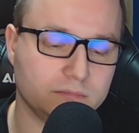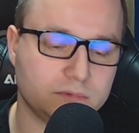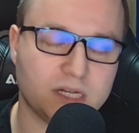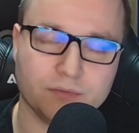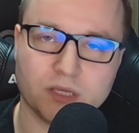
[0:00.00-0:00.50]

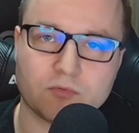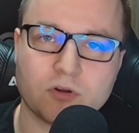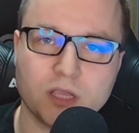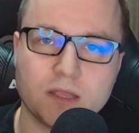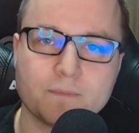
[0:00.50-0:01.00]
how they are
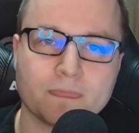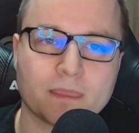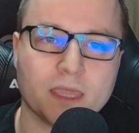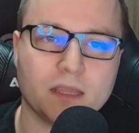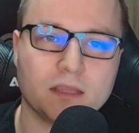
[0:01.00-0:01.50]
working,
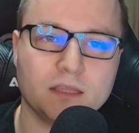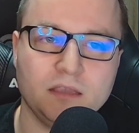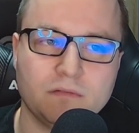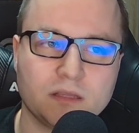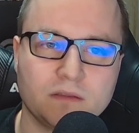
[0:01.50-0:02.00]
and
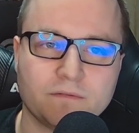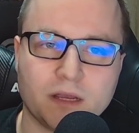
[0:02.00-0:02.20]
even the